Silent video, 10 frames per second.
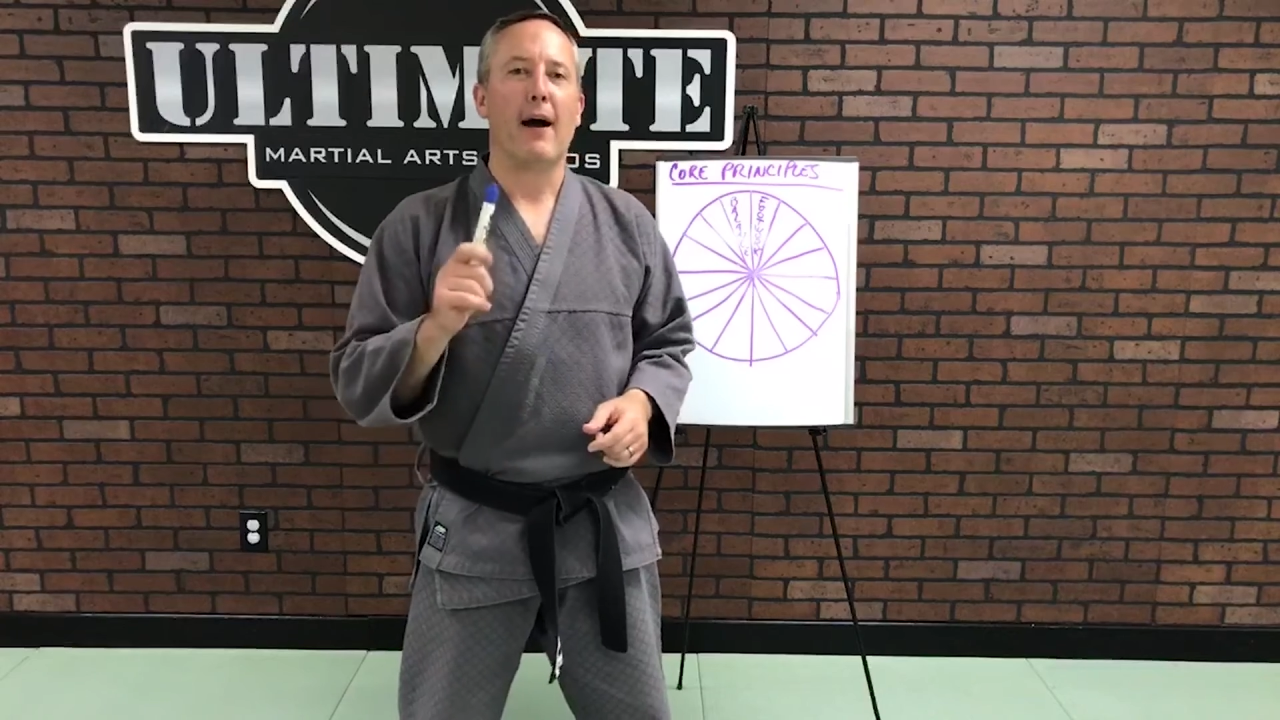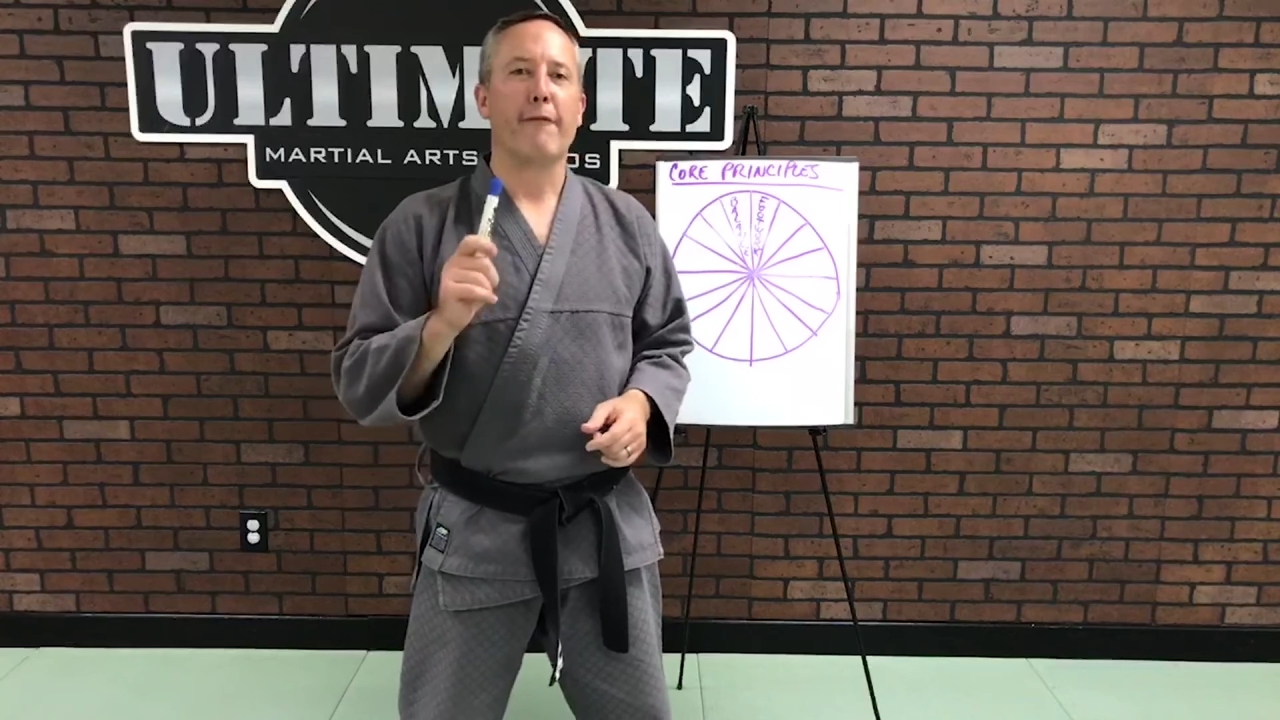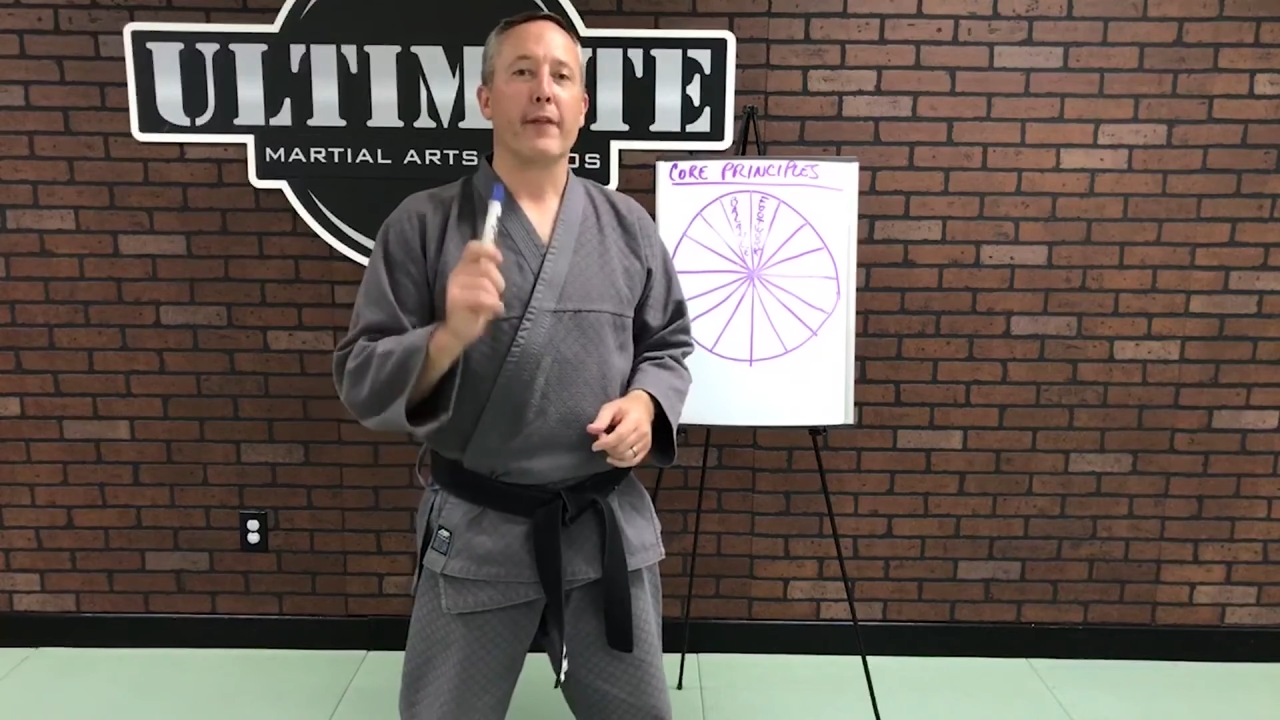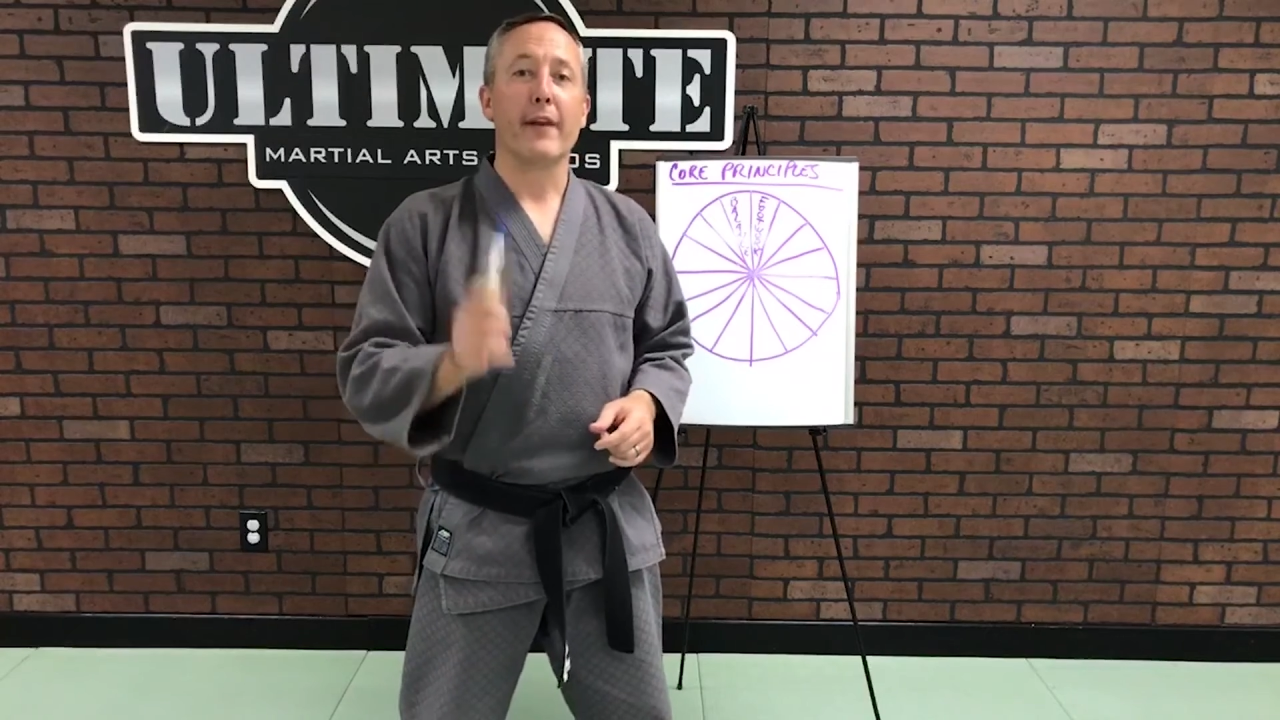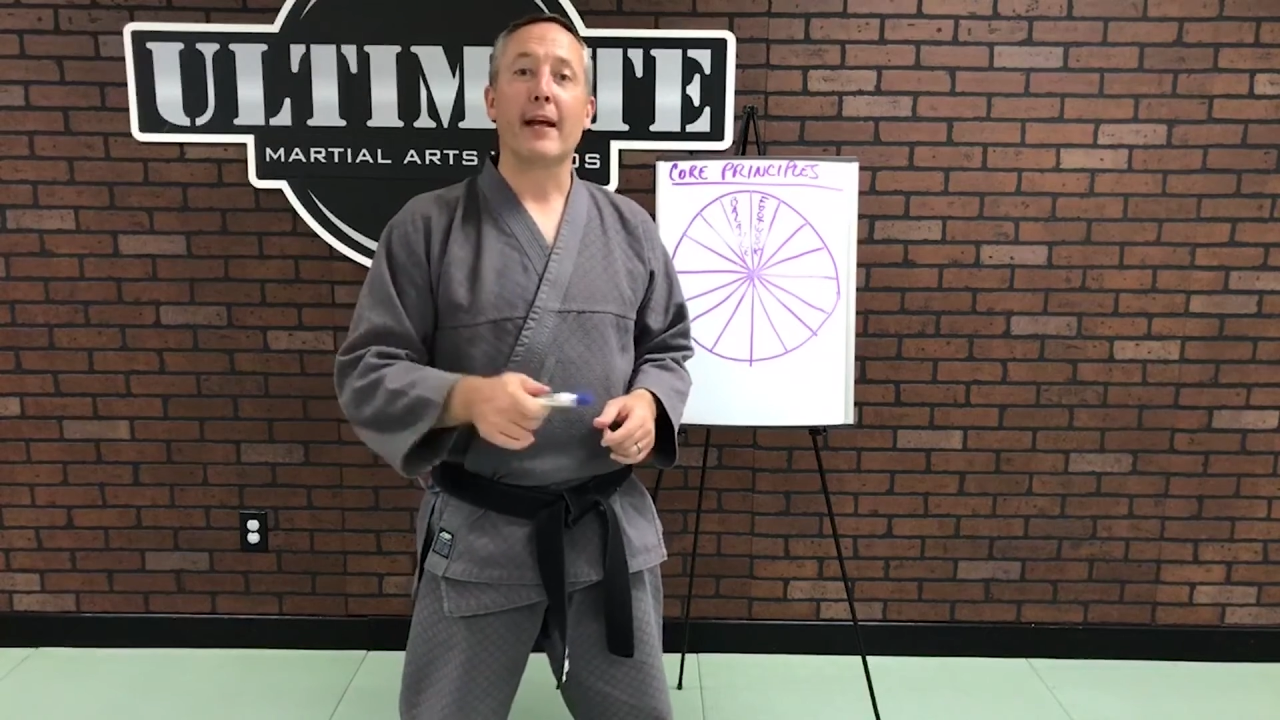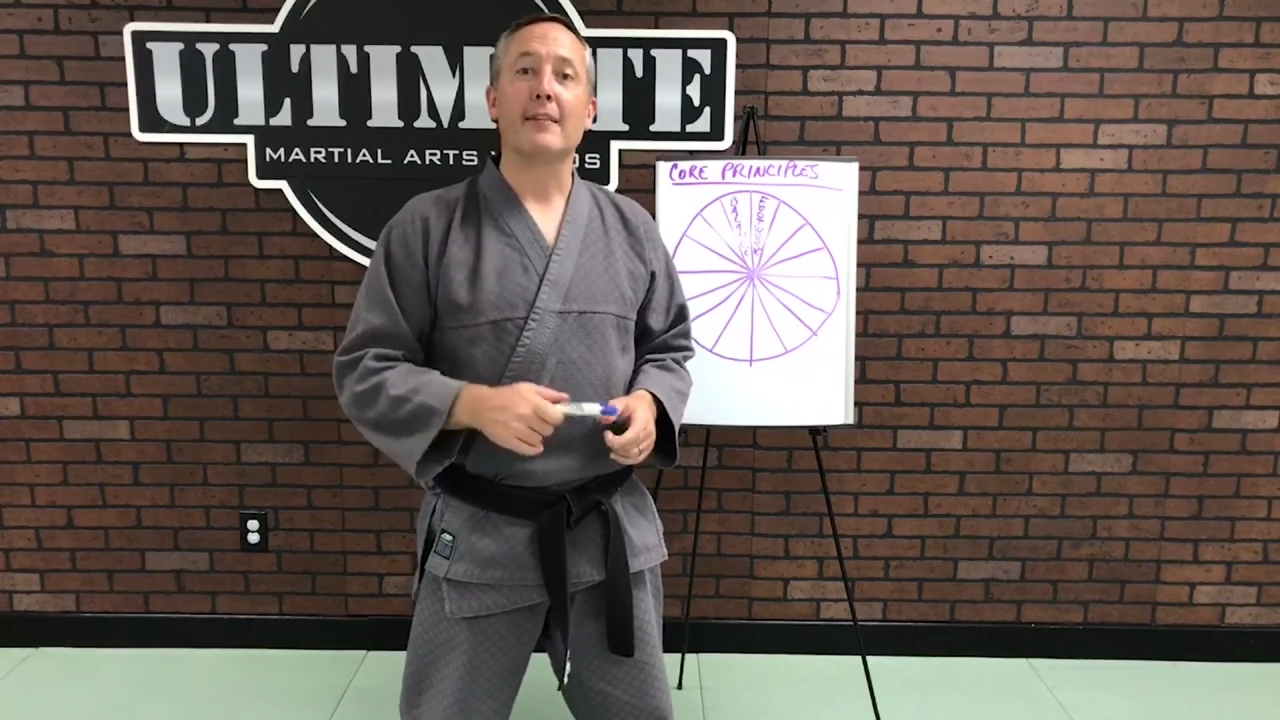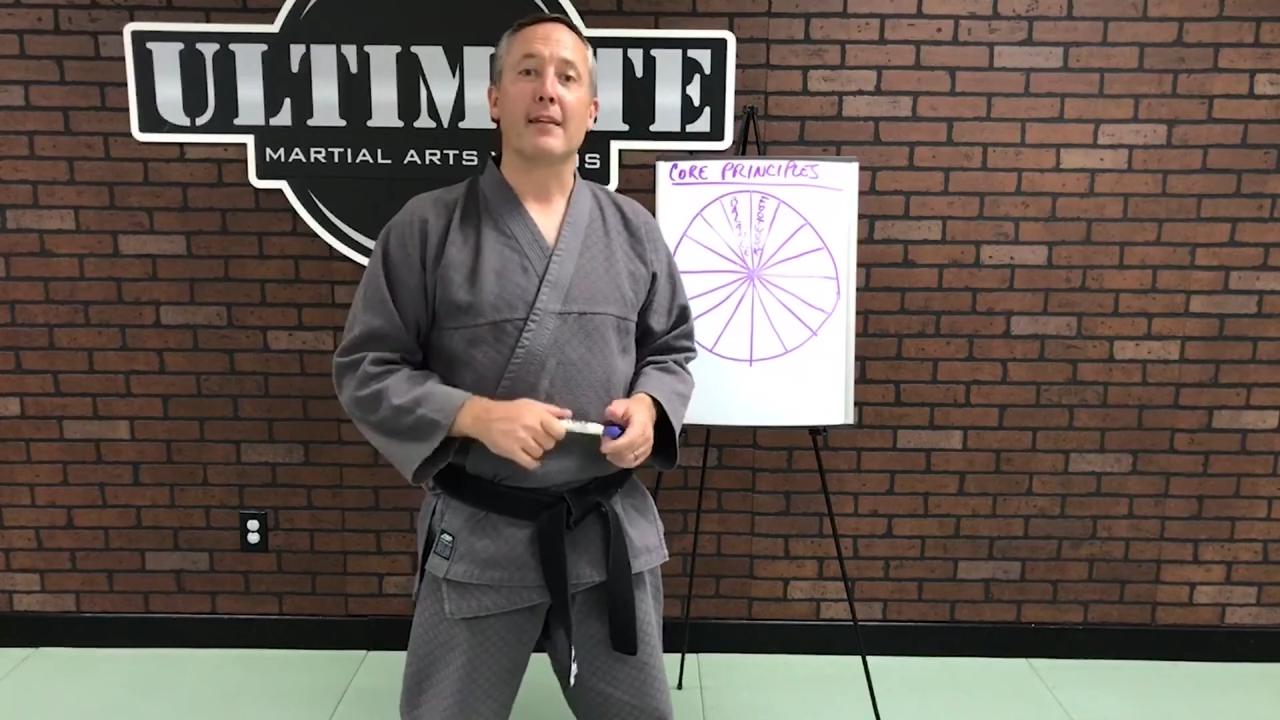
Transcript: for the next